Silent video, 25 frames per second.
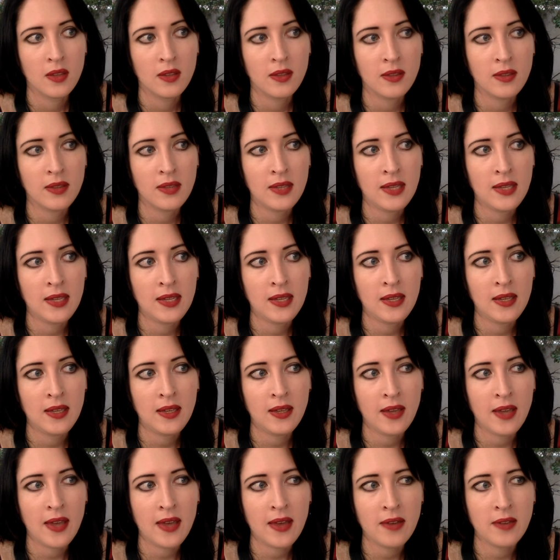The
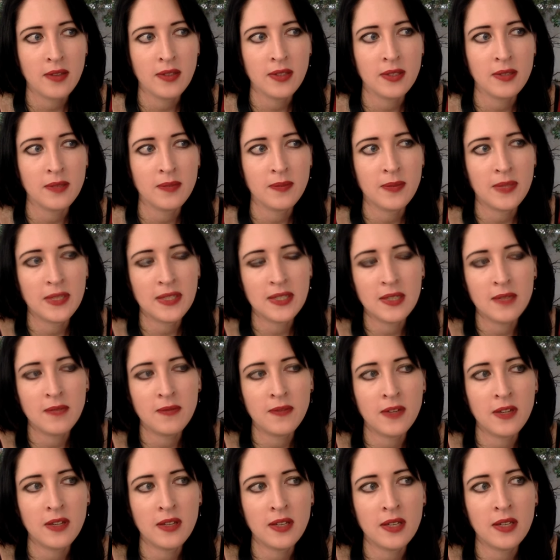house, my
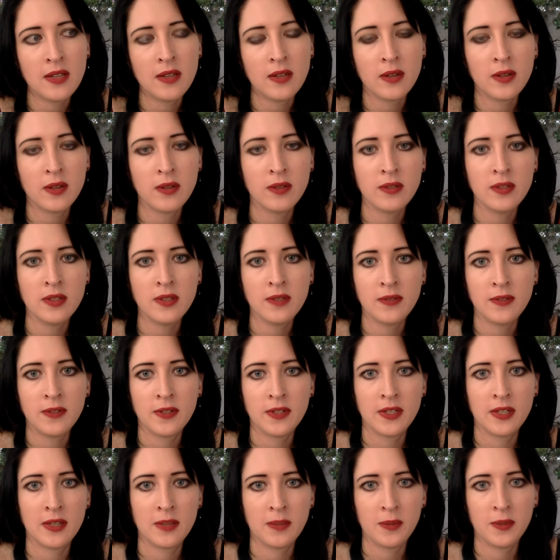stepfather had owned it for a
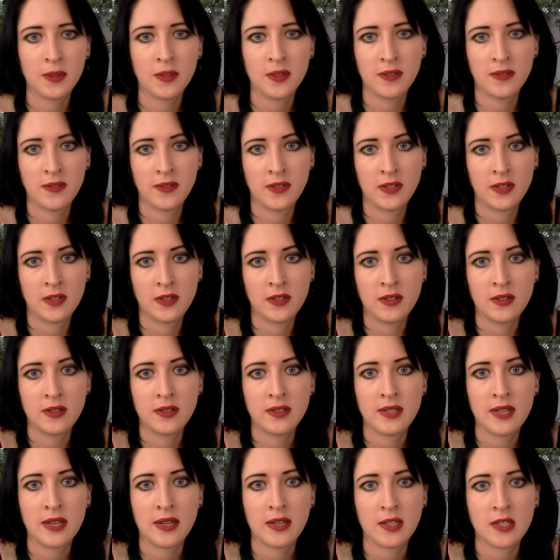number of
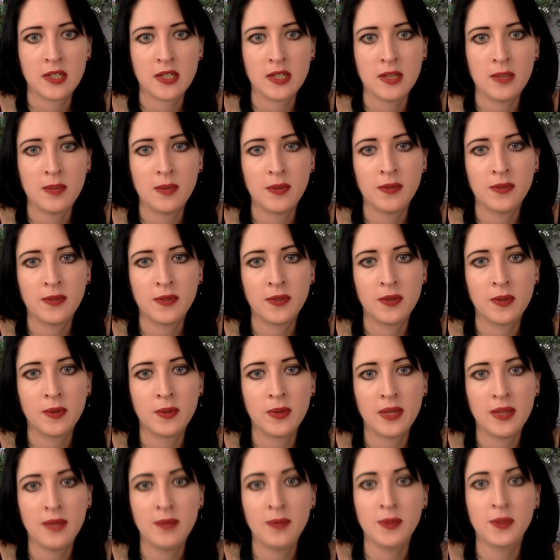years actually before
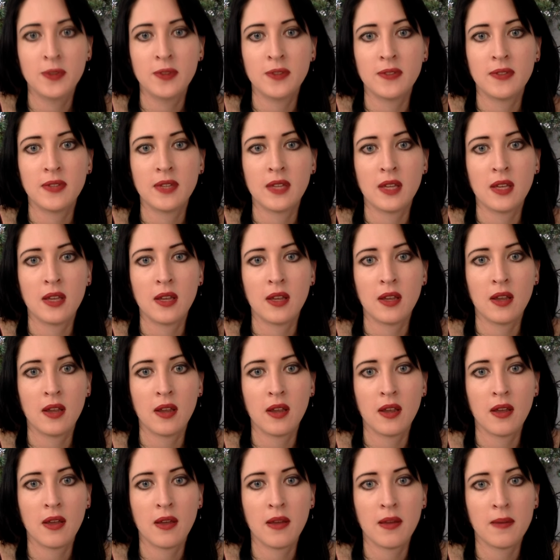we moved there,
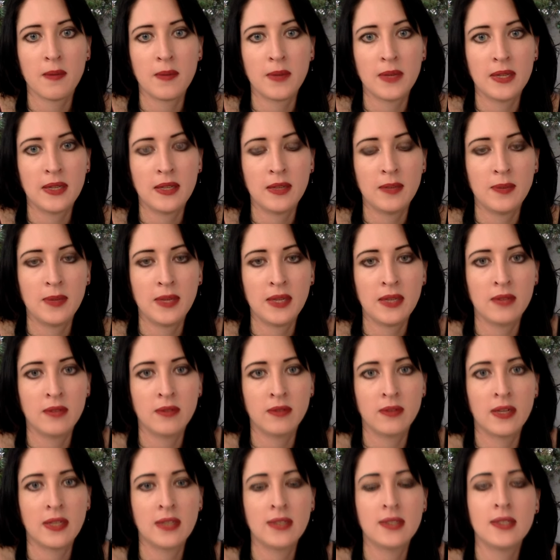and he'd been
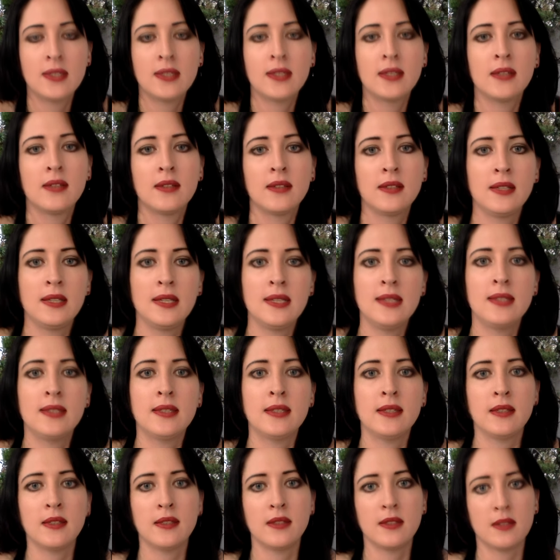renting it,
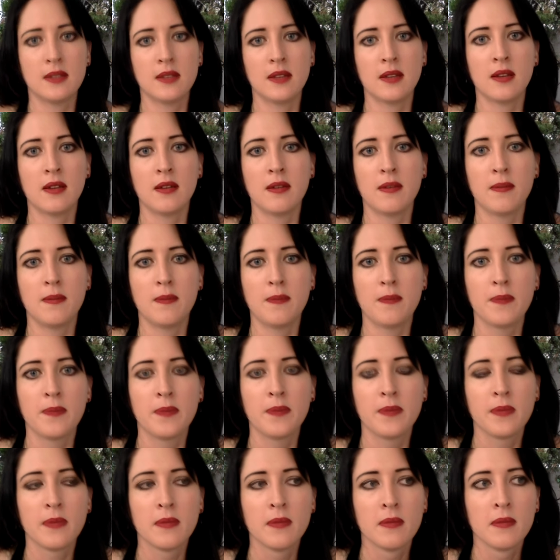leasing it.
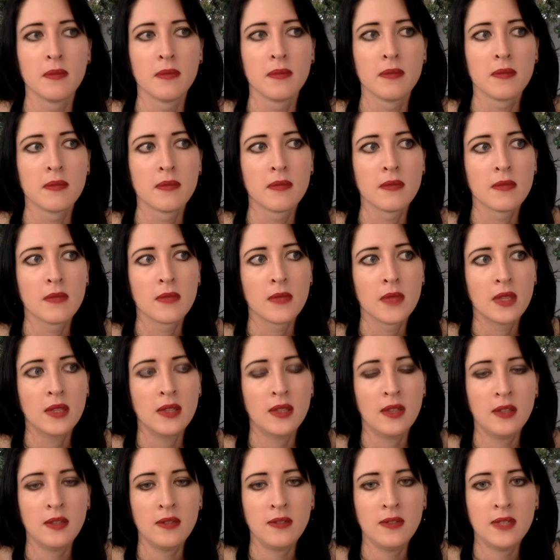
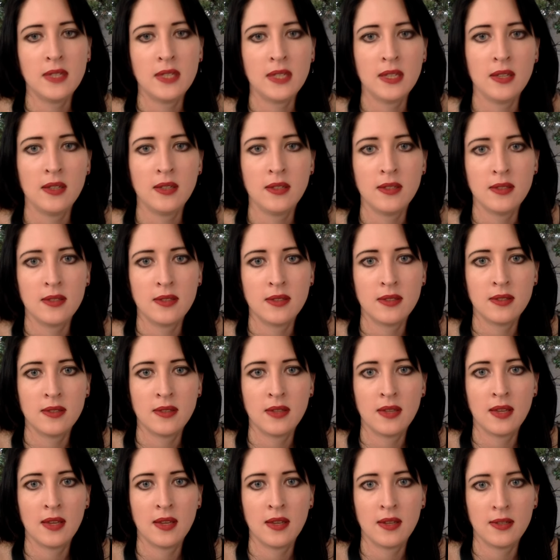None of the tenants
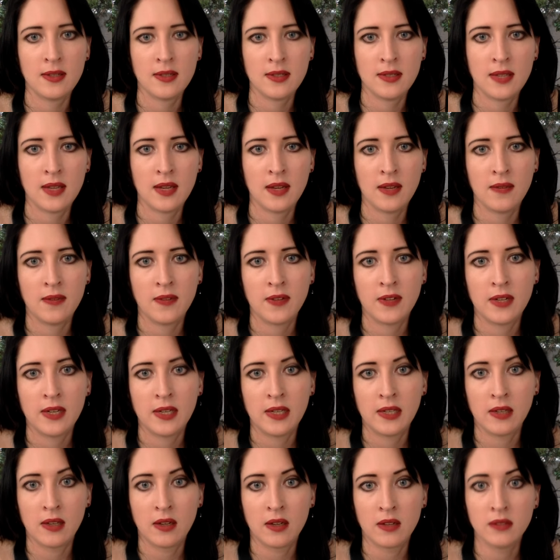there stayed very
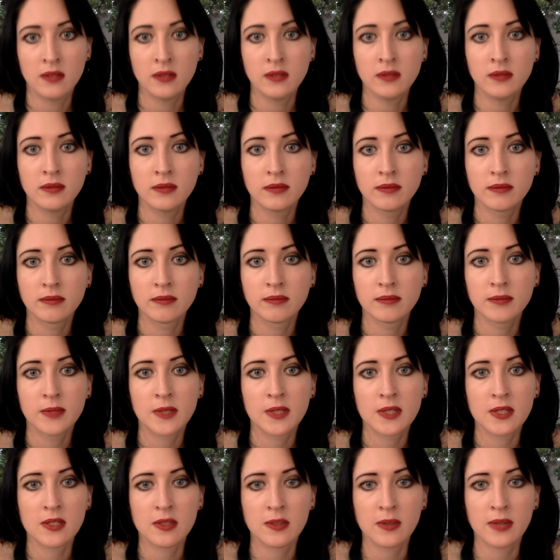long,
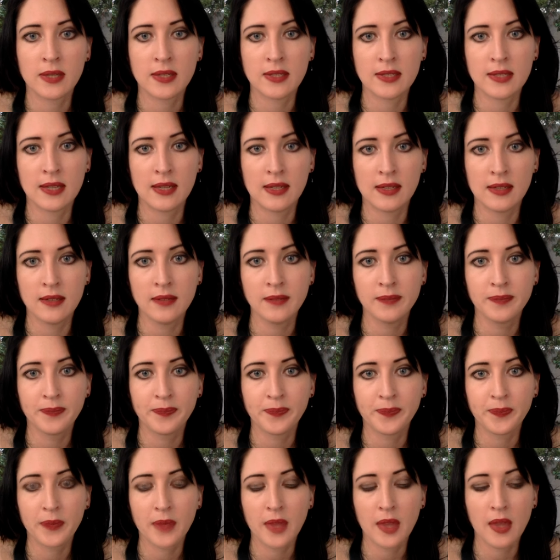which is quite telling.
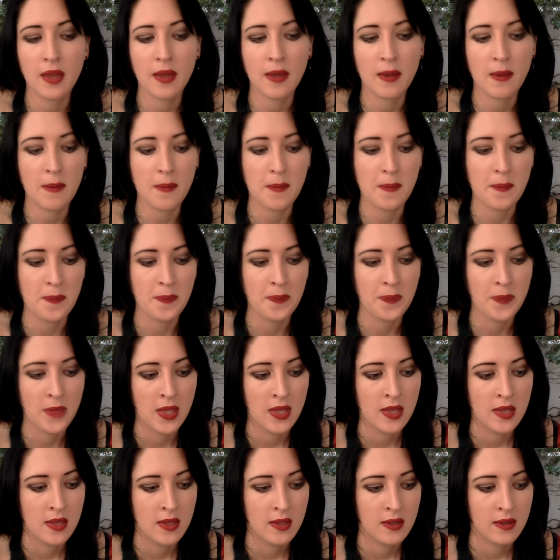
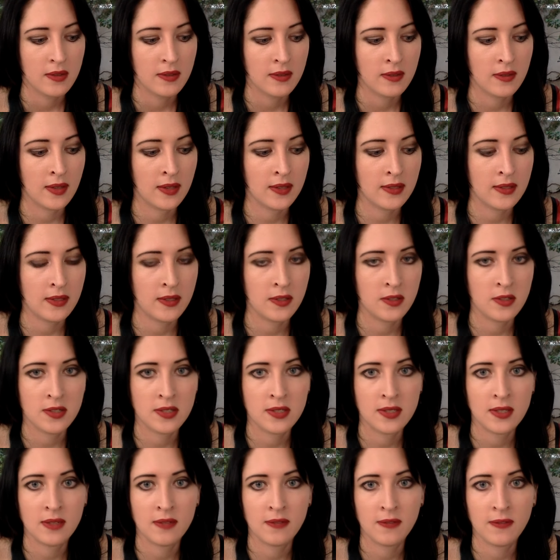The other
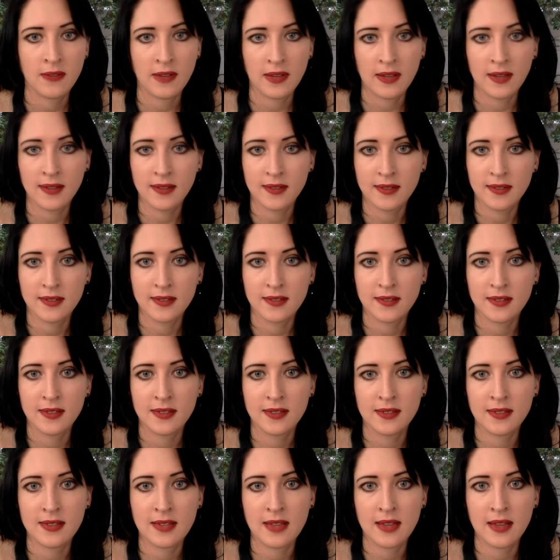interesting fact
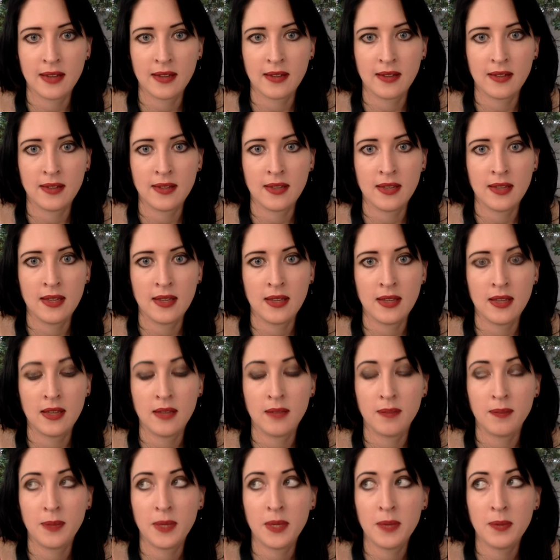is that the
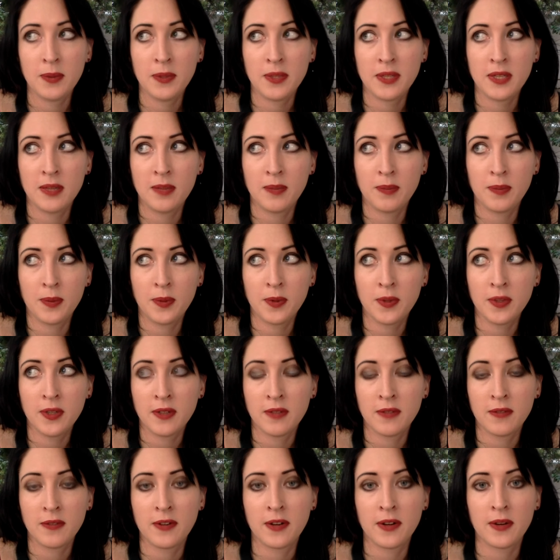people he bought
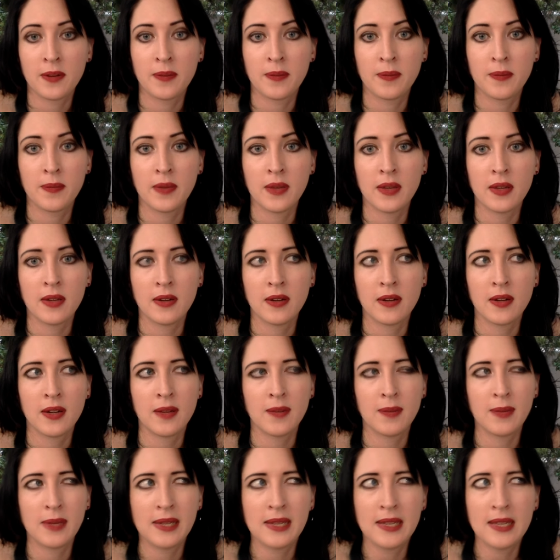it from, I
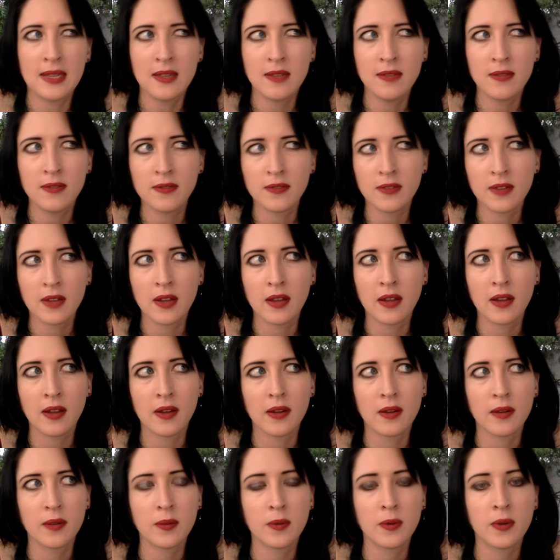believe,
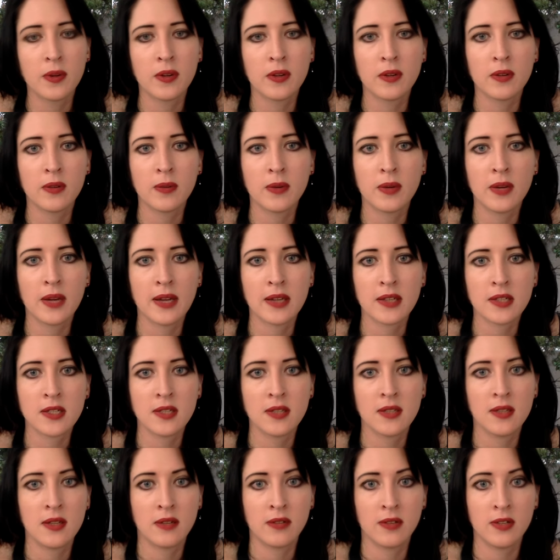were actually
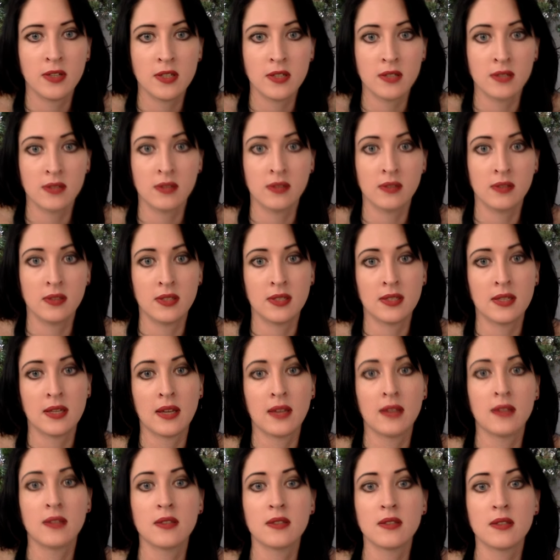the original
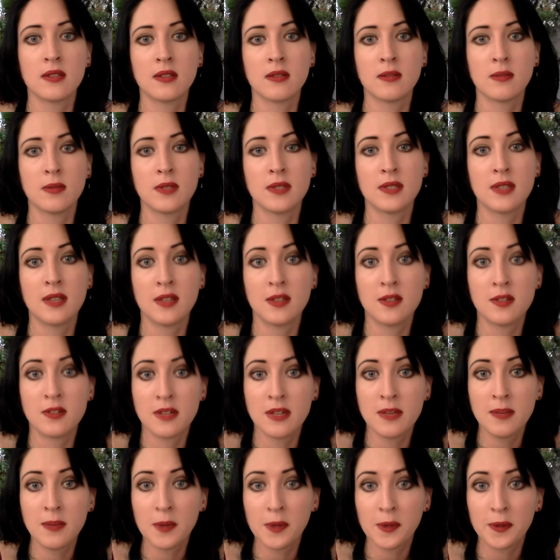designers. That was their
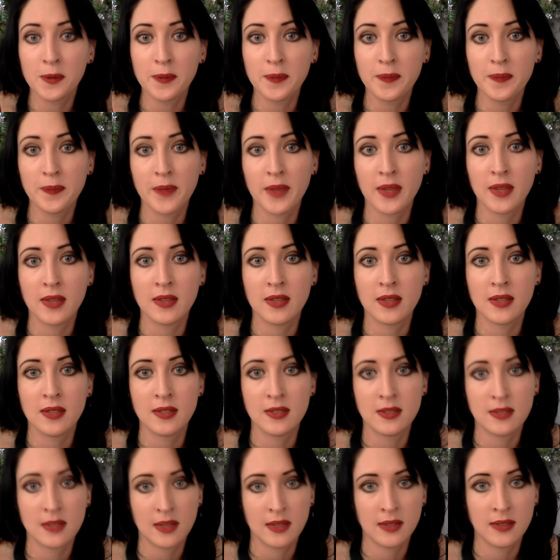dream home, and they
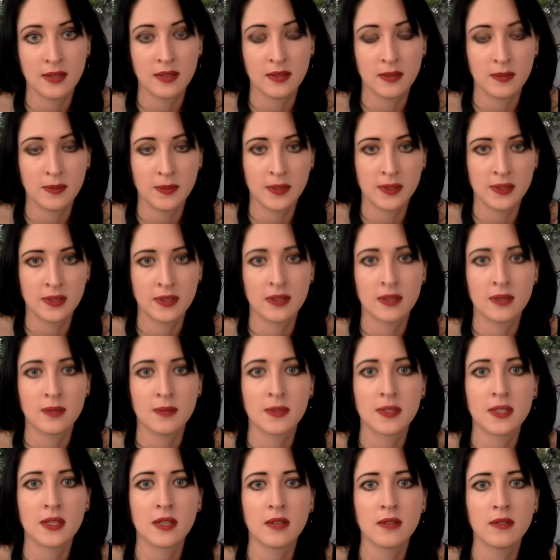designed it and built it
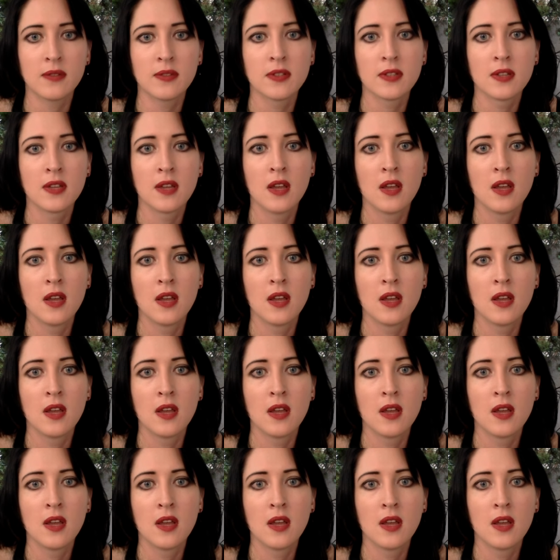themselves.